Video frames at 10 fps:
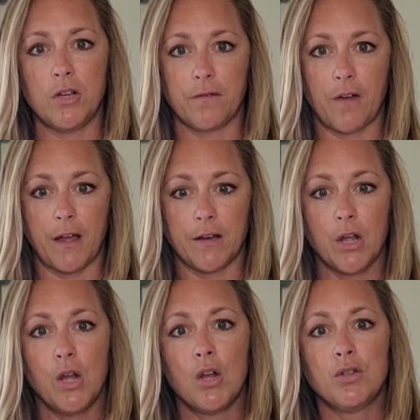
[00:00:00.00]
fat.
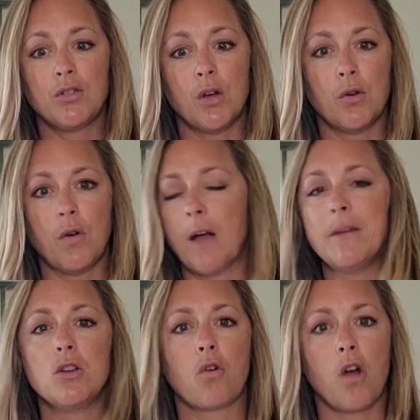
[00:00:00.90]
So,
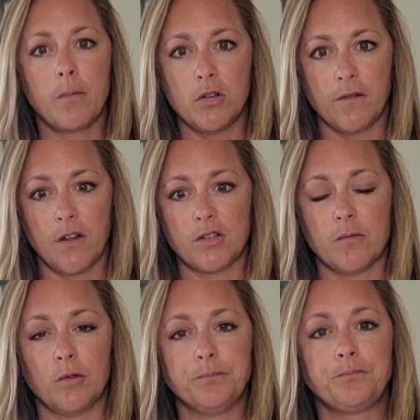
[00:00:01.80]
your carb and your
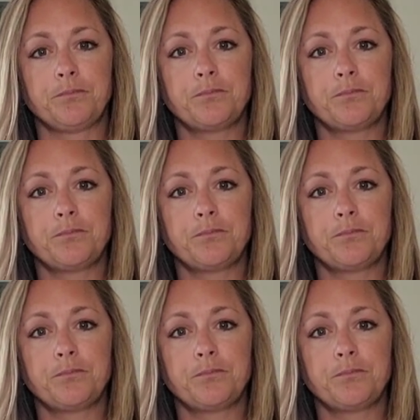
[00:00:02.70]
vegetable.